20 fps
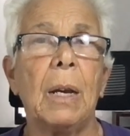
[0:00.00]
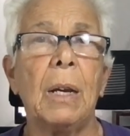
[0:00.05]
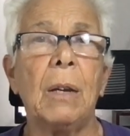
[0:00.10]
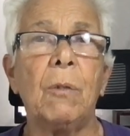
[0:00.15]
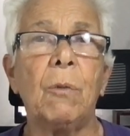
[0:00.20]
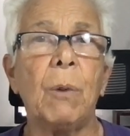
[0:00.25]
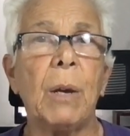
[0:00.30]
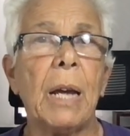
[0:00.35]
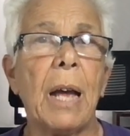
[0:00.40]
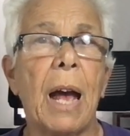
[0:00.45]
In
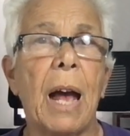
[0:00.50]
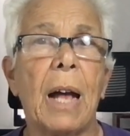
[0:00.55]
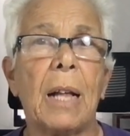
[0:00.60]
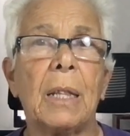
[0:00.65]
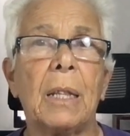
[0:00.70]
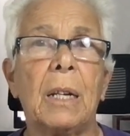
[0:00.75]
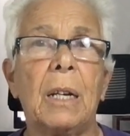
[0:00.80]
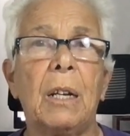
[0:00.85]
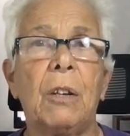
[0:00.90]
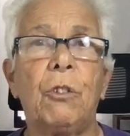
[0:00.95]

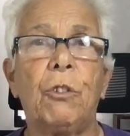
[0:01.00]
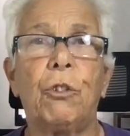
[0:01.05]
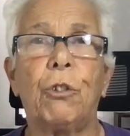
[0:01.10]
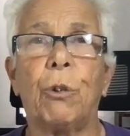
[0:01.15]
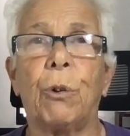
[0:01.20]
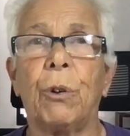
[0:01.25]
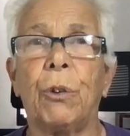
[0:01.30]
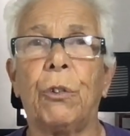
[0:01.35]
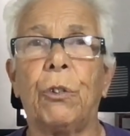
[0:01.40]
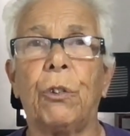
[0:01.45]
reality,
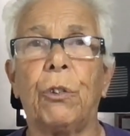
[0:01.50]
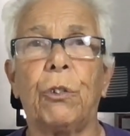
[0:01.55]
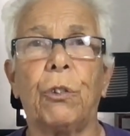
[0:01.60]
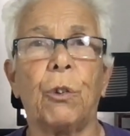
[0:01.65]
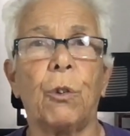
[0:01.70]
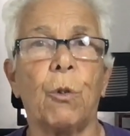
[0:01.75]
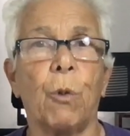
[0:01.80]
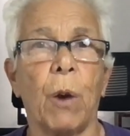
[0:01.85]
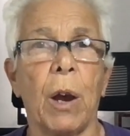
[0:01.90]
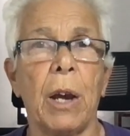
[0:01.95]
choices are
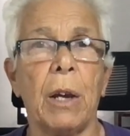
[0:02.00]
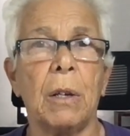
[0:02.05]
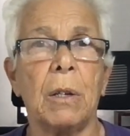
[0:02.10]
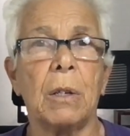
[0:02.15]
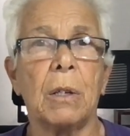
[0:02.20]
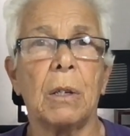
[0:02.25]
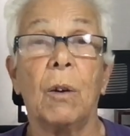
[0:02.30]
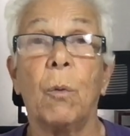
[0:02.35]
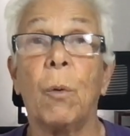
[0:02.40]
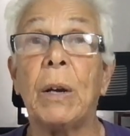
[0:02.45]

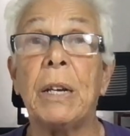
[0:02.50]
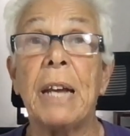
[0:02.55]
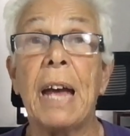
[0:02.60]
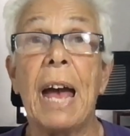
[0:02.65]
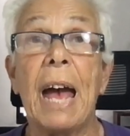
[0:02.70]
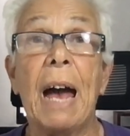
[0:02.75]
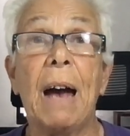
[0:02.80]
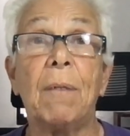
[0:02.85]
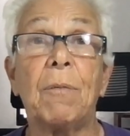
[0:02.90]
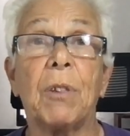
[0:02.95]
great when you
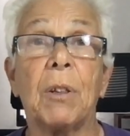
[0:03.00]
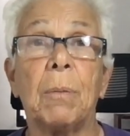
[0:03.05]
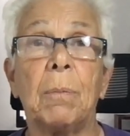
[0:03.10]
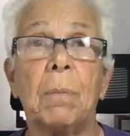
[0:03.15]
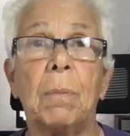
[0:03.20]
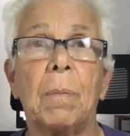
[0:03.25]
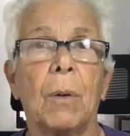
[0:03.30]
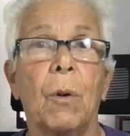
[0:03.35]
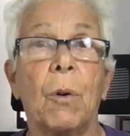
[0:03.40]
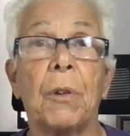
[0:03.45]
have
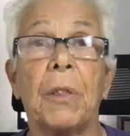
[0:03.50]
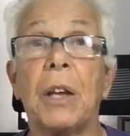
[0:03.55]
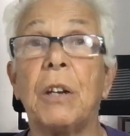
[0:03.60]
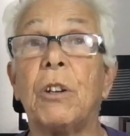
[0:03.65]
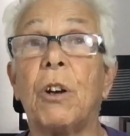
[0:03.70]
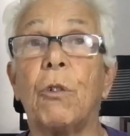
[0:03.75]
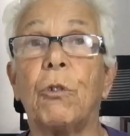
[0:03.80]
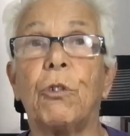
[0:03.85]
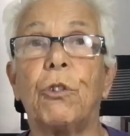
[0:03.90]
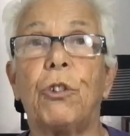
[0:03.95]
them, or they
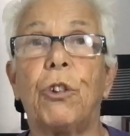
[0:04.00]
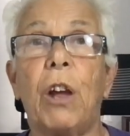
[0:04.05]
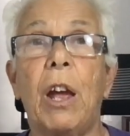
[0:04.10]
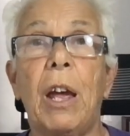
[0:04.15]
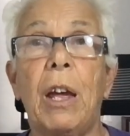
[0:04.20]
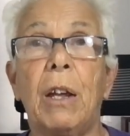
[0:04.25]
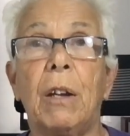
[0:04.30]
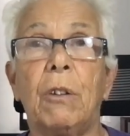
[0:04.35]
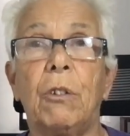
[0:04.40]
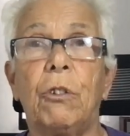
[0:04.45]
don't
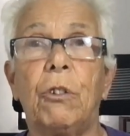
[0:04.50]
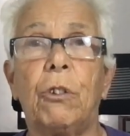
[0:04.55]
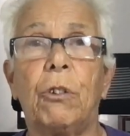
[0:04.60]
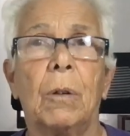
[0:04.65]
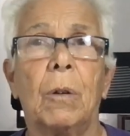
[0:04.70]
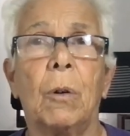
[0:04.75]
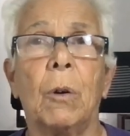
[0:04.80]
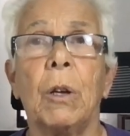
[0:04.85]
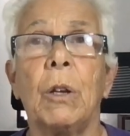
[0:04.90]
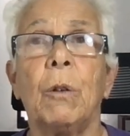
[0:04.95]
change,
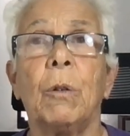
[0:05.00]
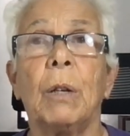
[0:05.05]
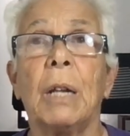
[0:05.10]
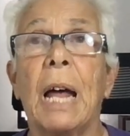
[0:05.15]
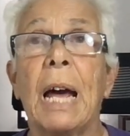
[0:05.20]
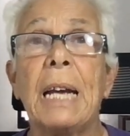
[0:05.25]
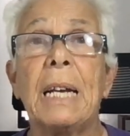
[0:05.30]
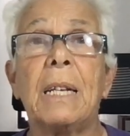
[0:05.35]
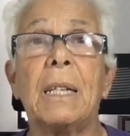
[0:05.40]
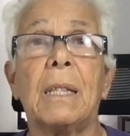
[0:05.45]
or you
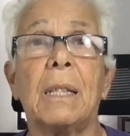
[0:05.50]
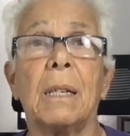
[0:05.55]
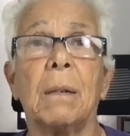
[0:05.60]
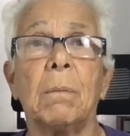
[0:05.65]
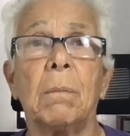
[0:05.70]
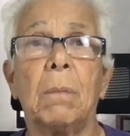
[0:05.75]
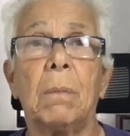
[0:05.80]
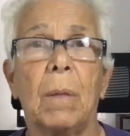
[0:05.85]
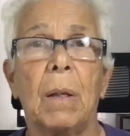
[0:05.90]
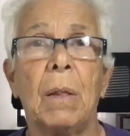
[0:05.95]
like
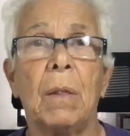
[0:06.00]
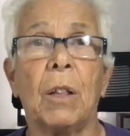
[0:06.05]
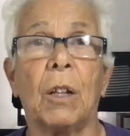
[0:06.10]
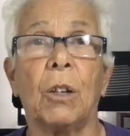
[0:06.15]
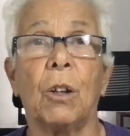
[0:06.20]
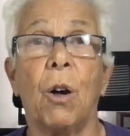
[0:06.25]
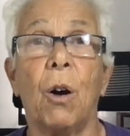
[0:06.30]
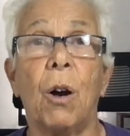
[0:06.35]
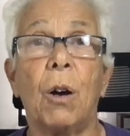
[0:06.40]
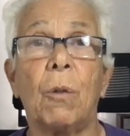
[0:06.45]
them in the
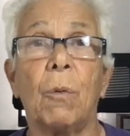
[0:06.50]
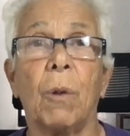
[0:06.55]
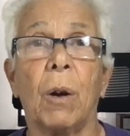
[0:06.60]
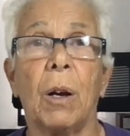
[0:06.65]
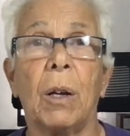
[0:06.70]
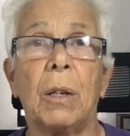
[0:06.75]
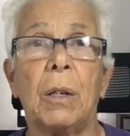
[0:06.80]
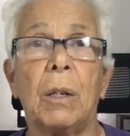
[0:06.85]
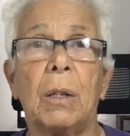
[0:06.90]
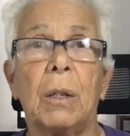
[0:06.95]
long
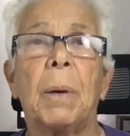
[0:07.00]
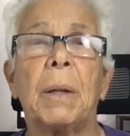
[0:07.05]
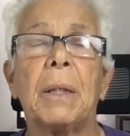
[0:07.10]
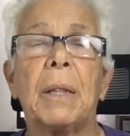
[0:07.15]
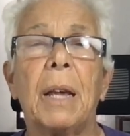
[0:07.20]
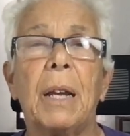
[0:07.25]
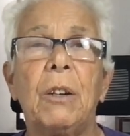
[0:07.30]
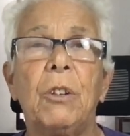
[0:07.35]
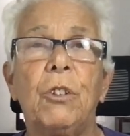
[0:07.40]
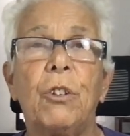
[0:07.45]
run, but
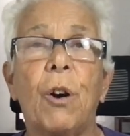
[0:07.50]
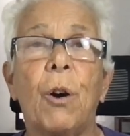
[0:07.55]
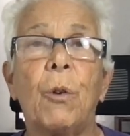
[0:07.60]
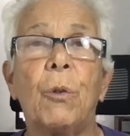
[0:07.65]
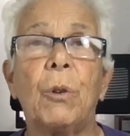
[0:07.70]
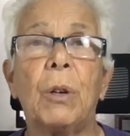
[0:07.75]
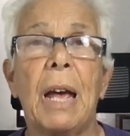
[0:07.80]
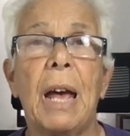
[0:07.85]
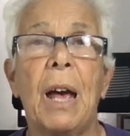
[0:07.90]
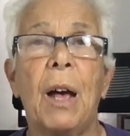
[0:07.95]
they
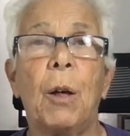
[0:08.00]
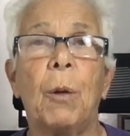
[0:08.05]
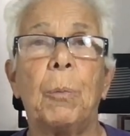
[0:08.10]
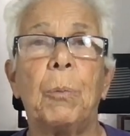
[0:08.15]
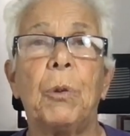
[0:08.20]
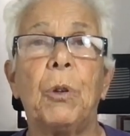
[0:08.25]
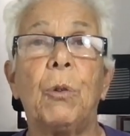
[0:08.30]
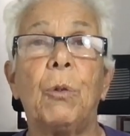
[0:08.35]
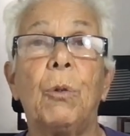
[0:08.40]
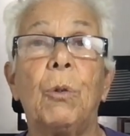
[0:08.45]
don't help
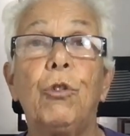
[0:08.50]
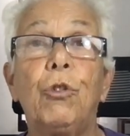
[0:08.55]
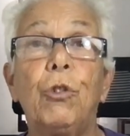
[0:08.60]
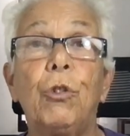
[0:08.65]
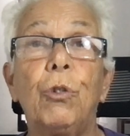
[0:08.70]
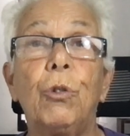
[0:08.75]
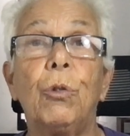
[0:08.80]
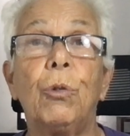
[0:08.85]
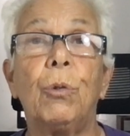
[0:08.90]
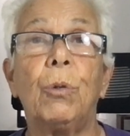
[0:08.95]
you
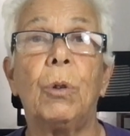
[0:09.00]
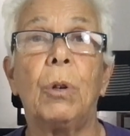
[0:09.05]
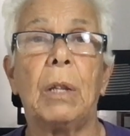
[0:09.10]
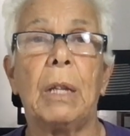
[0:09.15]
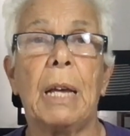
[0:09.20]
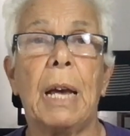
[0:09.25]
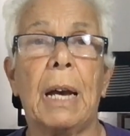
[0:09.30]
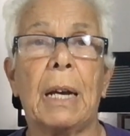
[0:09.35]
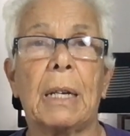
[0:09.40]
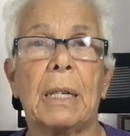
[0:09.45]
do
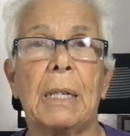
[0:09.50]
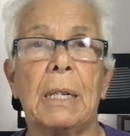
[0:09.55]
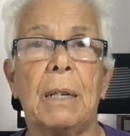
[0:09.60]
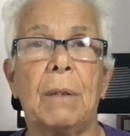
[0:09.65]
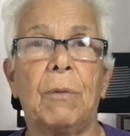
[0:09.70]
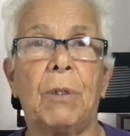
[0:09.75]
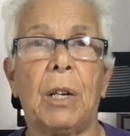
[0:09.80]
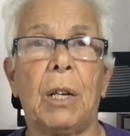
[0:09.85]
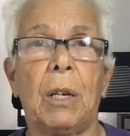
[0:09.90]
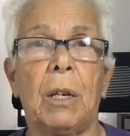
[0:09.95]
the
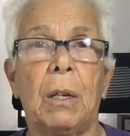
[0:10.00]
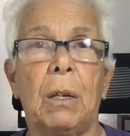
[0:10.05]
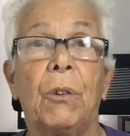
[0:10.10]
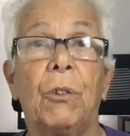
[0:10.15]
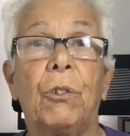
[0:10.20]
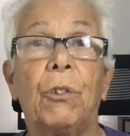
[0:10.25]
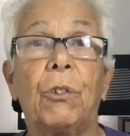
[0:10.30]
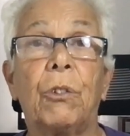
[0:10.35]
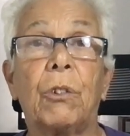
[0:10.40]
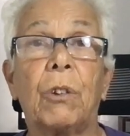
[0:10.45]
activity.
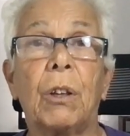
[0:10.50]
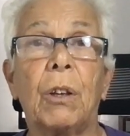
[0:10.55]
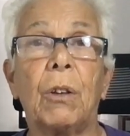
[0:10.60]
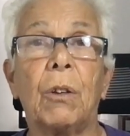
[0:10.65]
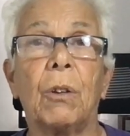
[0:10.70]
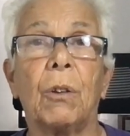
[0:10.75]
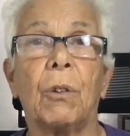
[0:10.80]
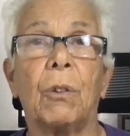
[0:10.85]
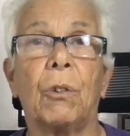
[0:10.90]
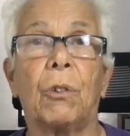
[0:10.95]

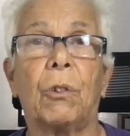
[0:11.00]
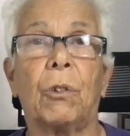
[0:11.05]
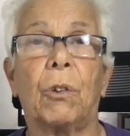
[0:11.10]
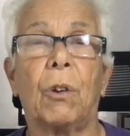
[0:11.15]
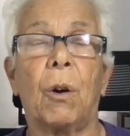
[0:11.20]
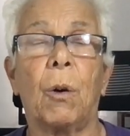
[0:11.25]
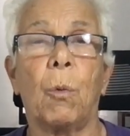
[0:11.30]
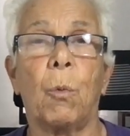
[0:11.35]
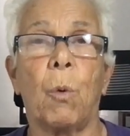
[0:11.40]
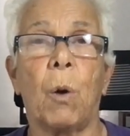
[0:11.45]
Skills
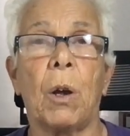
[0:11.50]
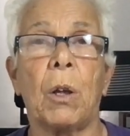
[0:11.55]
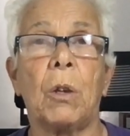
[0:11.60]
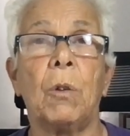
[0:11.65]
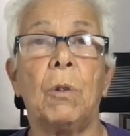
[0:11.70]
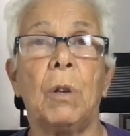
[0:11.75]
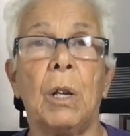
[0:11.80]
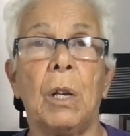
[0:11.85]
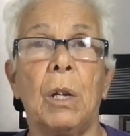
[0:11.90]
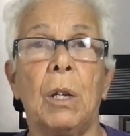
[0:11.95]
are what you
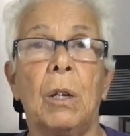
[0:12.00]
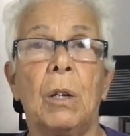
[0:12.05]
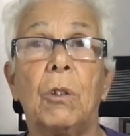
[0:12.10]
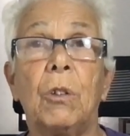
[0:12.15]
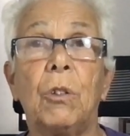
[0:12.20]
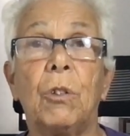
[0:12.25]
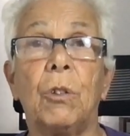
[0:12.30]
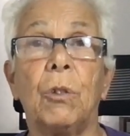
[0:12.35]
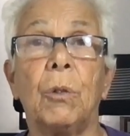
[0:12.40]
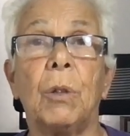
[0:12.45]
need to
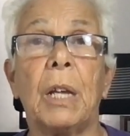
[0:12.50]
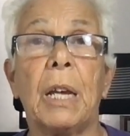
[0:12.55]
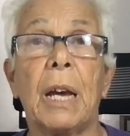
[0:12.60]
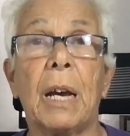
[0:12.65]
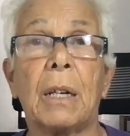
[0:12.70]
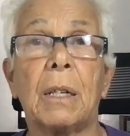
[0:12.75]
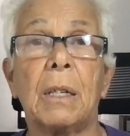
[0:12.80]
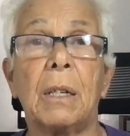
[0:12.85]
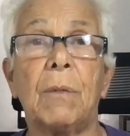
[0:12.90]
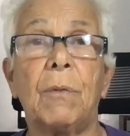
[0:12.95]
do the
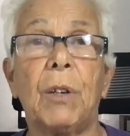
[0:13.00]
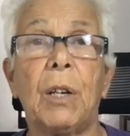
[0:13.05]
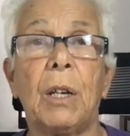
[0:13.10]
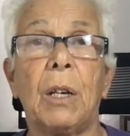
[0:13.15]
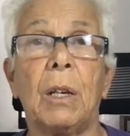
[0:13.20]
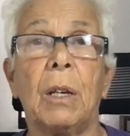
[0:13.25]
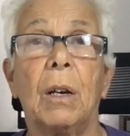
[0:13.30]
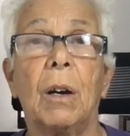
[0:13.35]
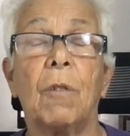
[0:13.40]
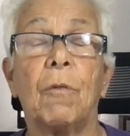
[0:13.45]

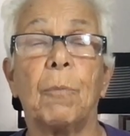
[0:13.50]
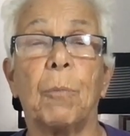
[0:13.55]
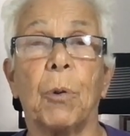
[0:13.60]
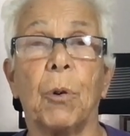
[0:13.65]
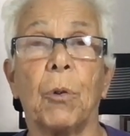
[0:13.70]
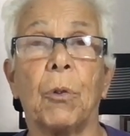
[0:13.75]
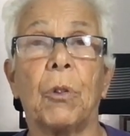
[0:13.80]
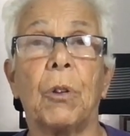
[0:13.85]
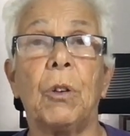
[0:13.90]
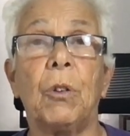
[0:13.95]
activity of
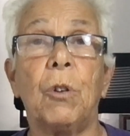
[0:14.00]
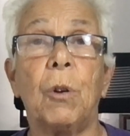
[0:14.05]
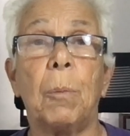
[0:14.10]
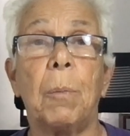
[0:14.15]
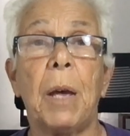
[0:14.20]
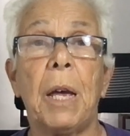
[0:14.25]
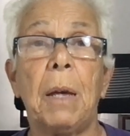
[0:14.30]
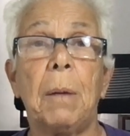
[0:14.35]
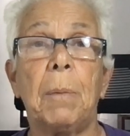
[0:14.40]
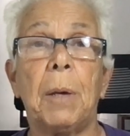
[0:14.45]
birthing your
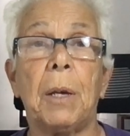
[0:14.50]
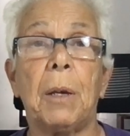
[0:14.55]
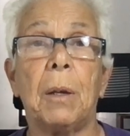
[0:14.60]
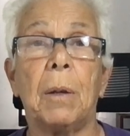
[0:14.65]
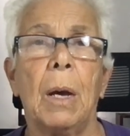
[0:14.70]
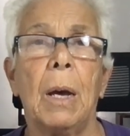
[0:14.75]
baby.